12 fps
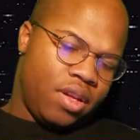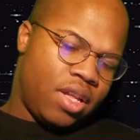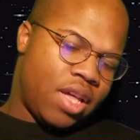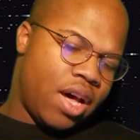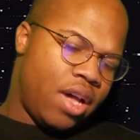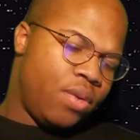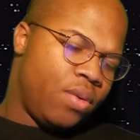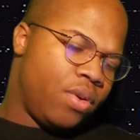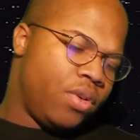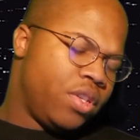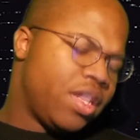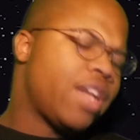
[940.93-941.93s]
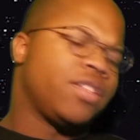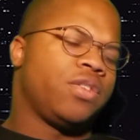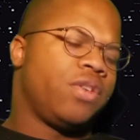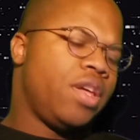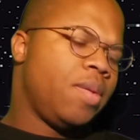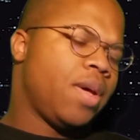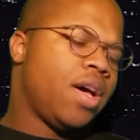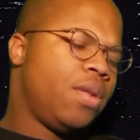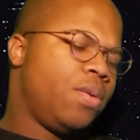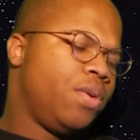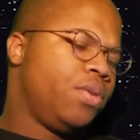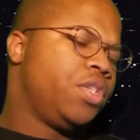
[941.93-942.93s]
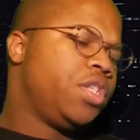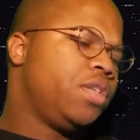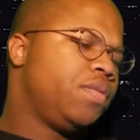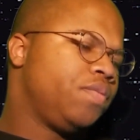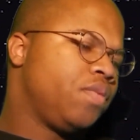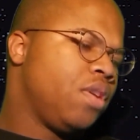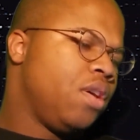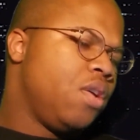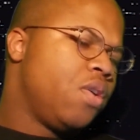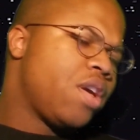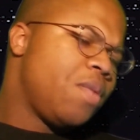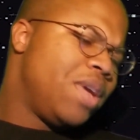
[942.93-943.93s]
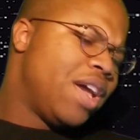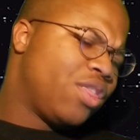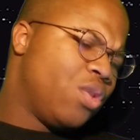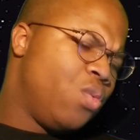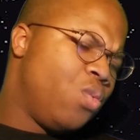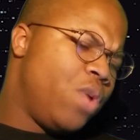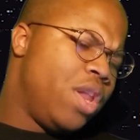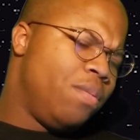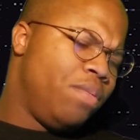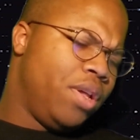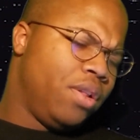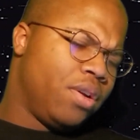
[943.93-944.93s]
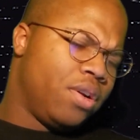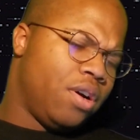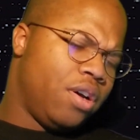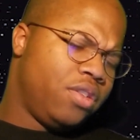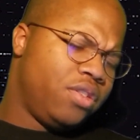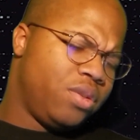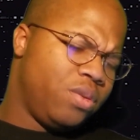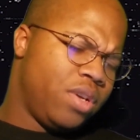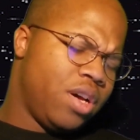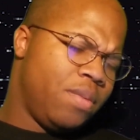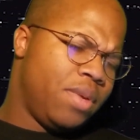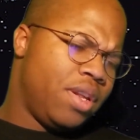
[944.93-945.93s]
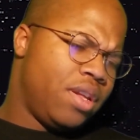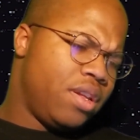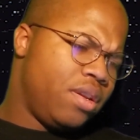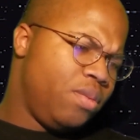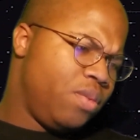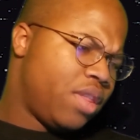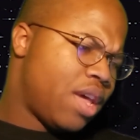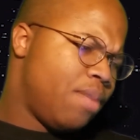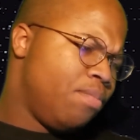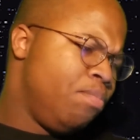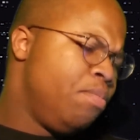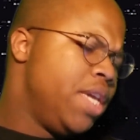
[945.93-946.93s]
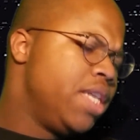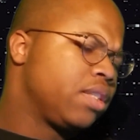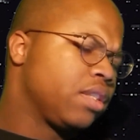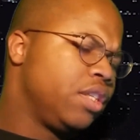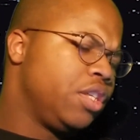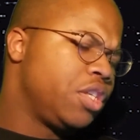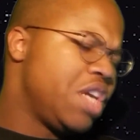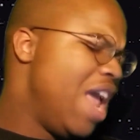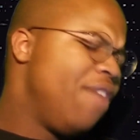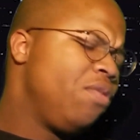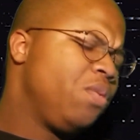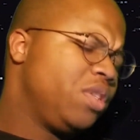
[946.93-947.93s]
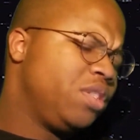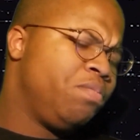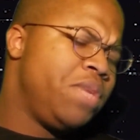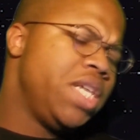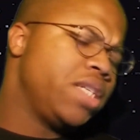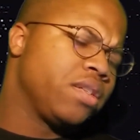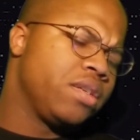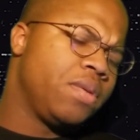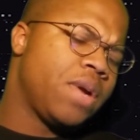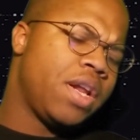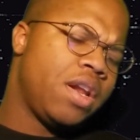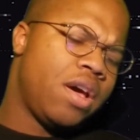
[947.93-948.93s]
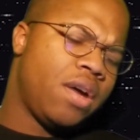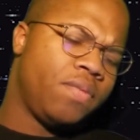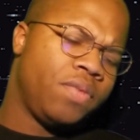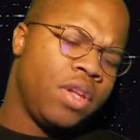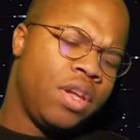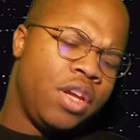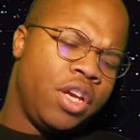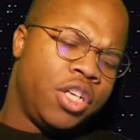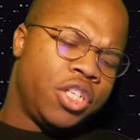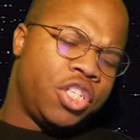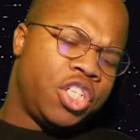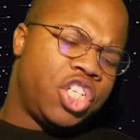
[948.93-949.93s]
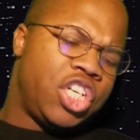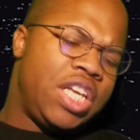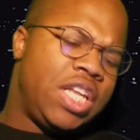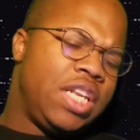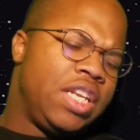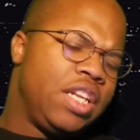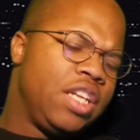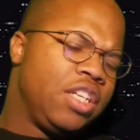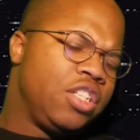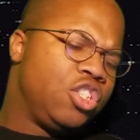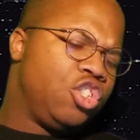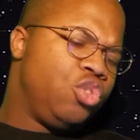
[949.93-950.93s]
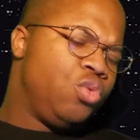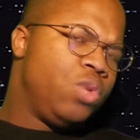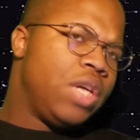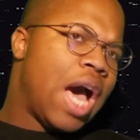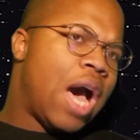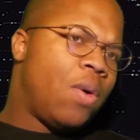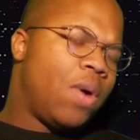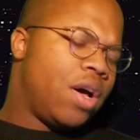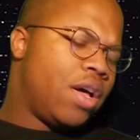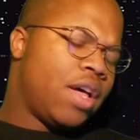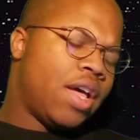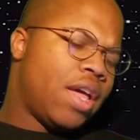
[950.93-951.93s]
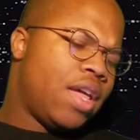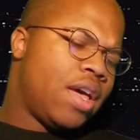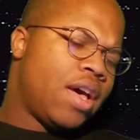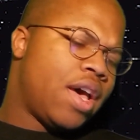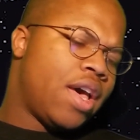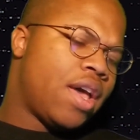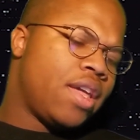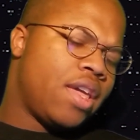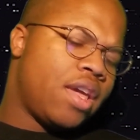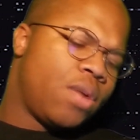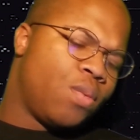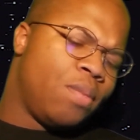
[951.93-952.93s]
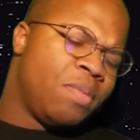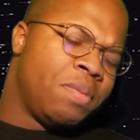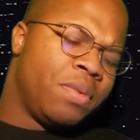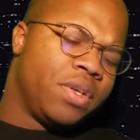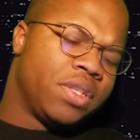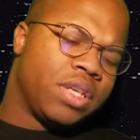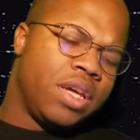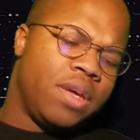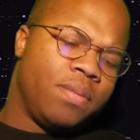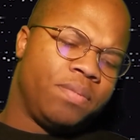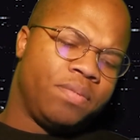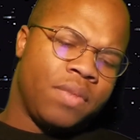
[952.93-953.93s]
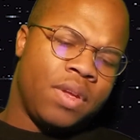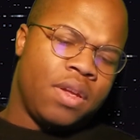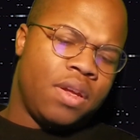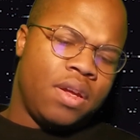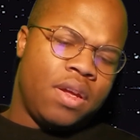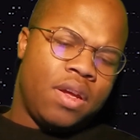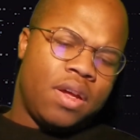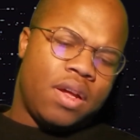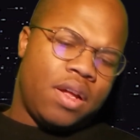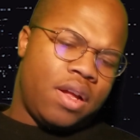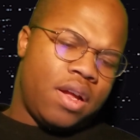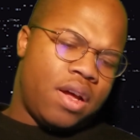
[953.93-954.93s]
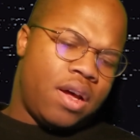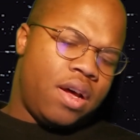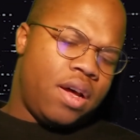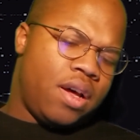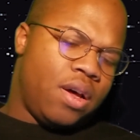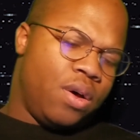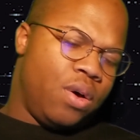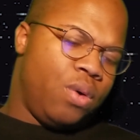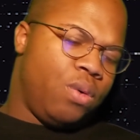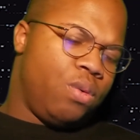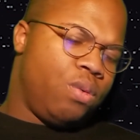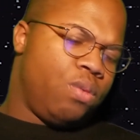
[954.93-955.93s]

Kanro, that's her name, Kanroji. Okay, we got the wind pillar also coming in with that beastly shit. Everyone's beastly right now. Shinzugawa. Yeah, I can't remember his name. Oh.